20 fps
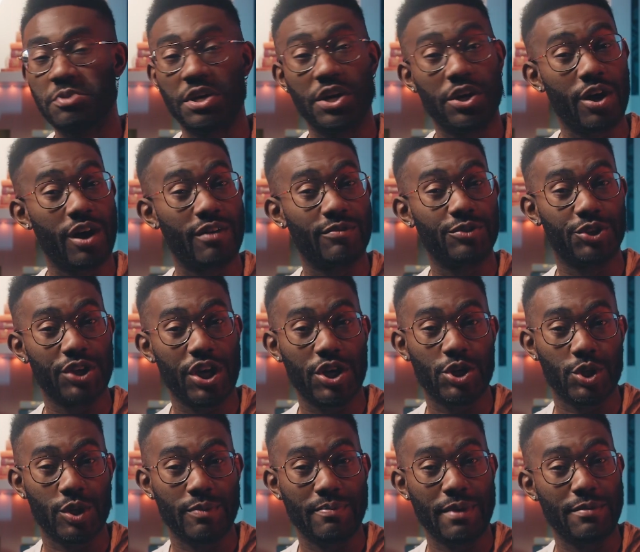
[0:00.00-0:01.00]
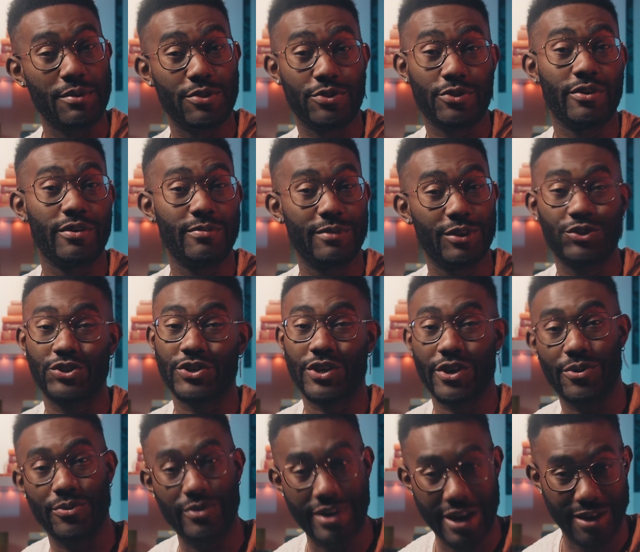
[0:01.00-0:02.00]
in a conversation maybe thirty minutes
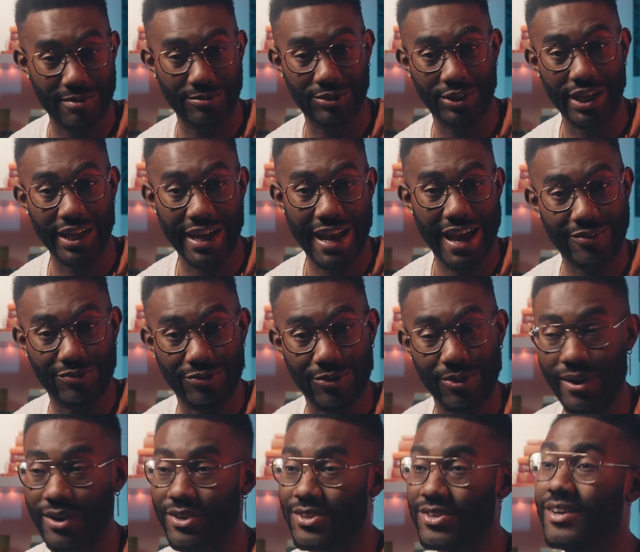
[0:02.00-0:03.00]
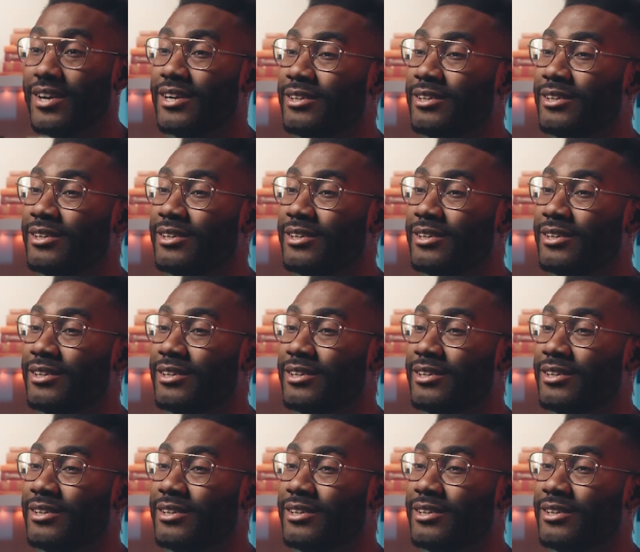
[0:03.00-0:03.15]
ago, now I'm seeing an ad for it.